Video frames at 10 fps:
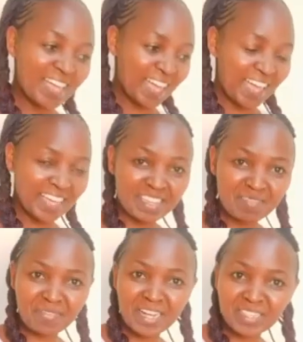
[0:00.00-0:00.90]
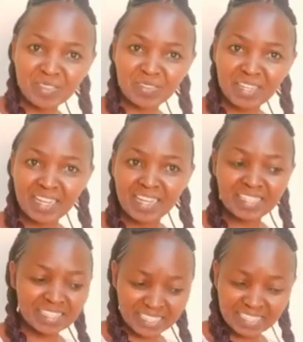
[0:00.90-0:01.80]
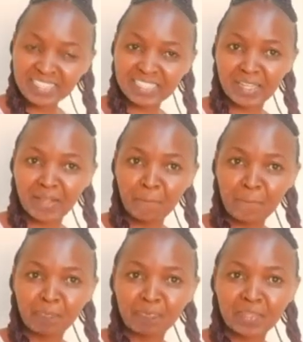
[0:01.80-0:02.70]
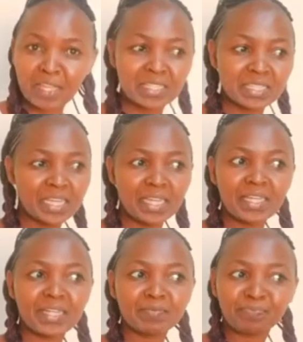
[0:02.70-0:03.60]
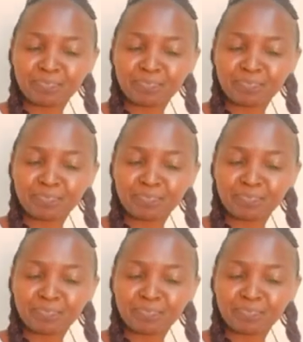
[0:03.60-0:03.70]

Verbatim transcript: i came back to the city and then